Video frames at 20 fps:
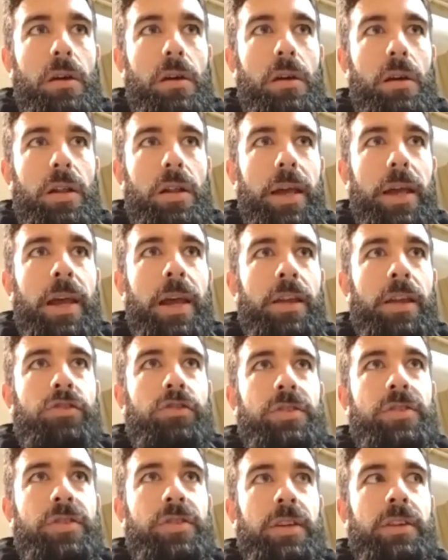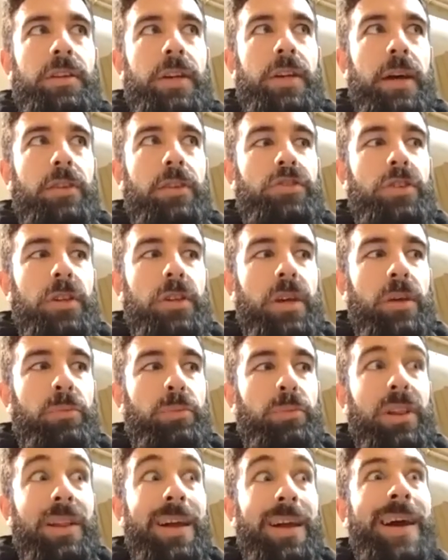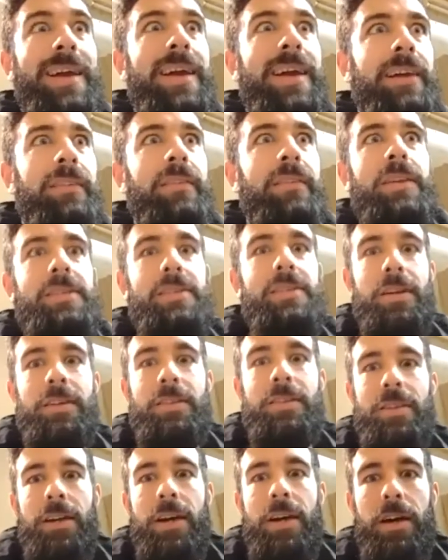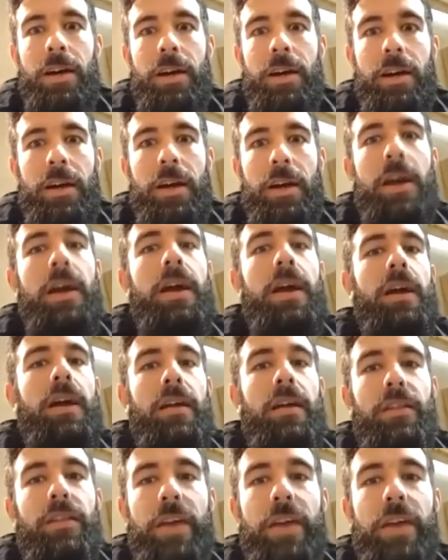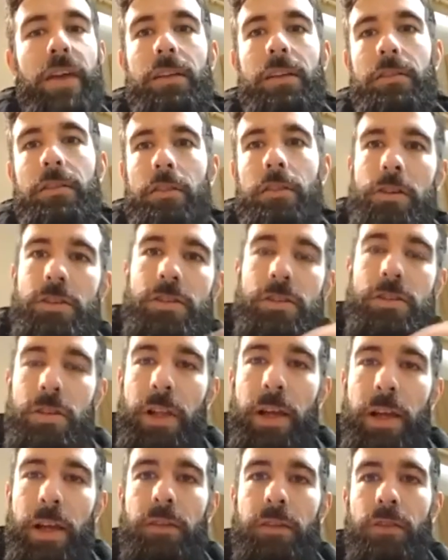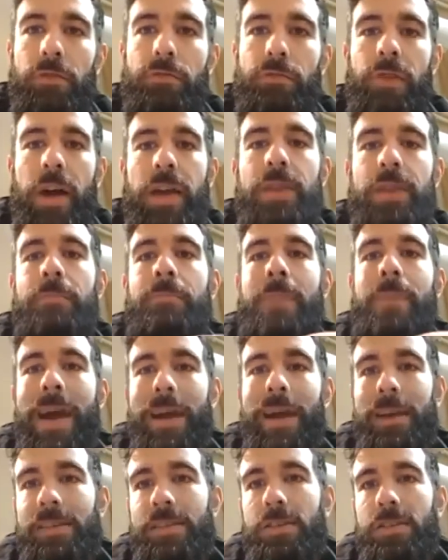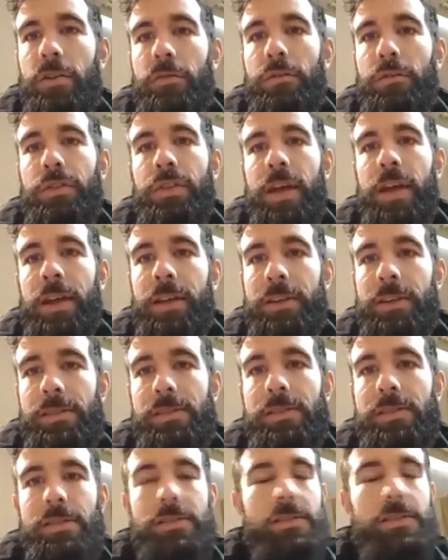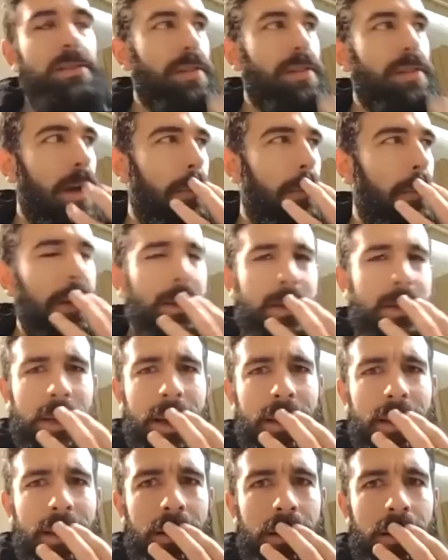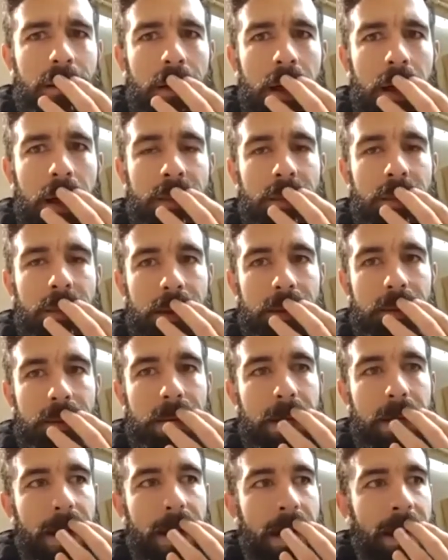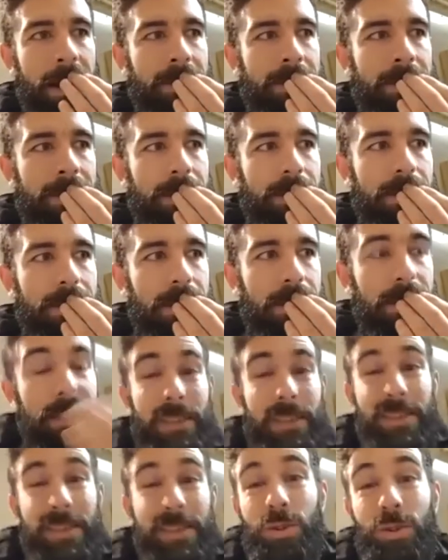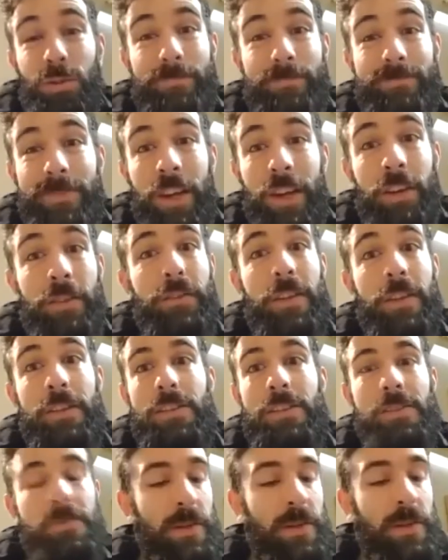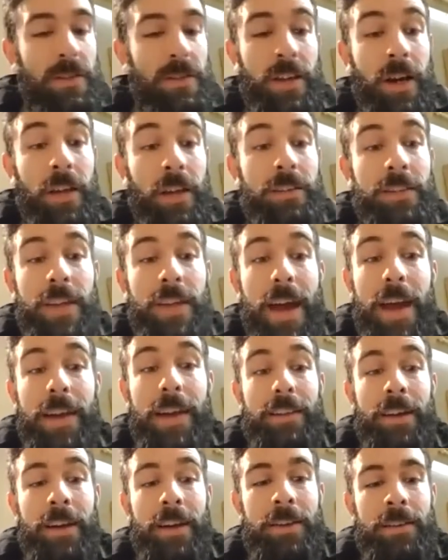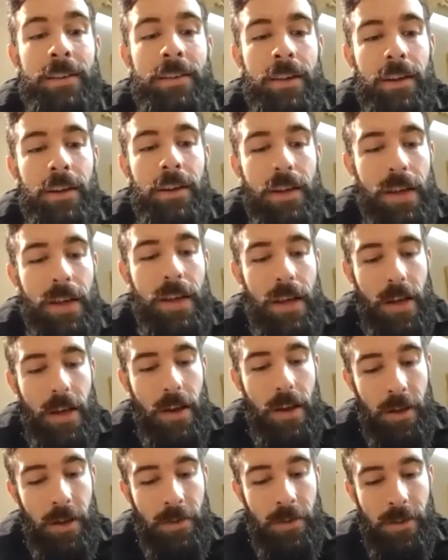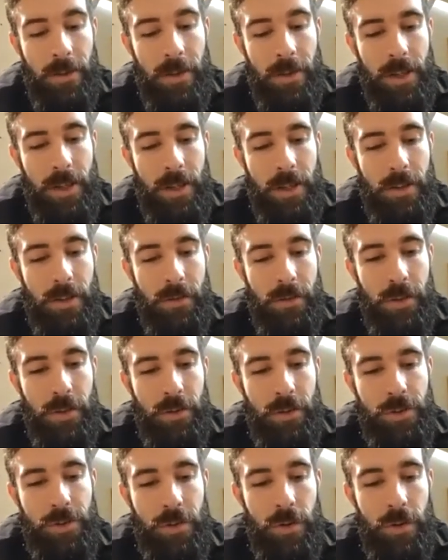like interested in actually applying this idea. Then yeah. there's like the right mix of things coming together, I think, mm-hmm. and you know none of this has been done yet either, other than mm the interviews